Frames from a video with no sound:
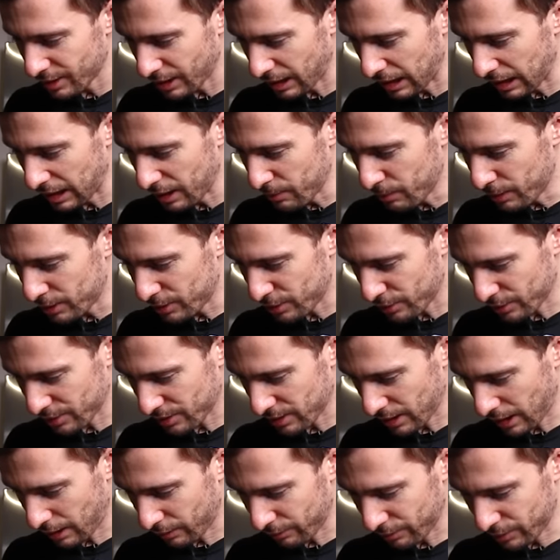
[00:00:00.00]
limit
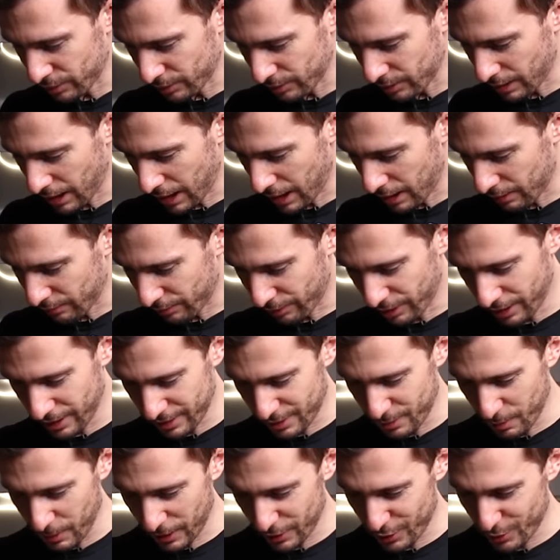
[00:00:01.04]
yourself. Don't have
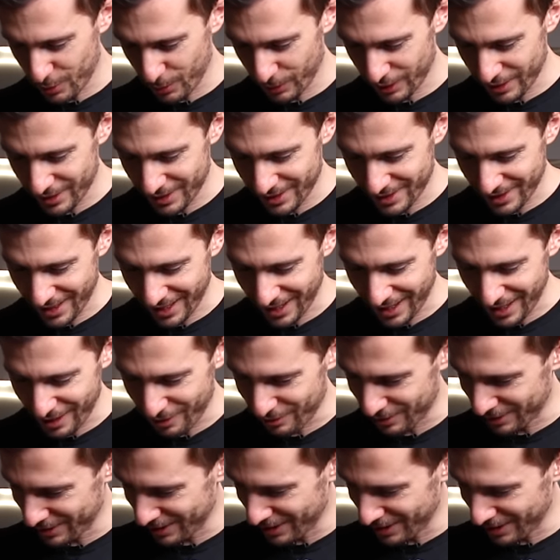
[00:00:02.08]
as much moss as I have in